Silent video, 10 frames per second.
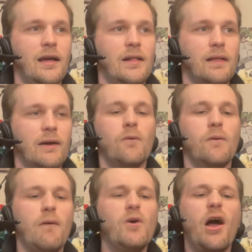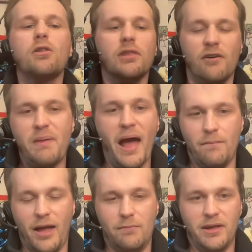like we all love
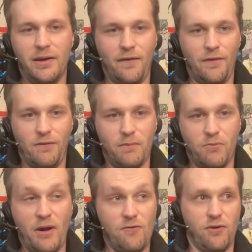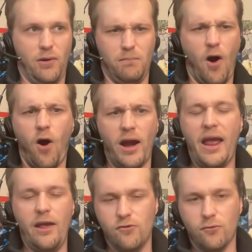Batman because, especially our
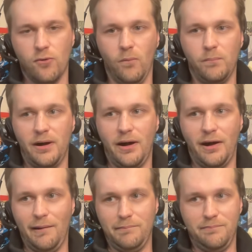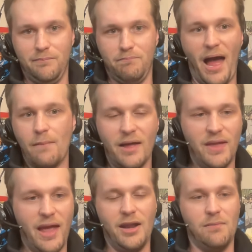age group, uh, mm-hmm. uh, Batman
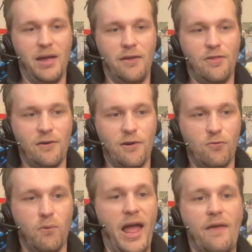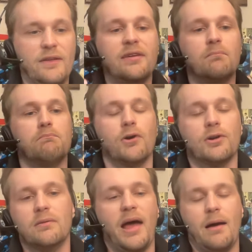the animated series. We had the Tim
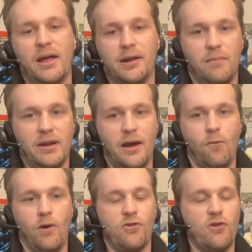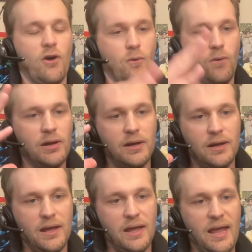Burton Batman coming out. We're so
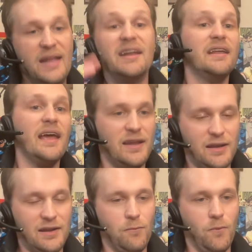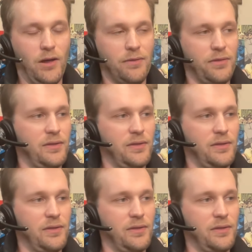inundated with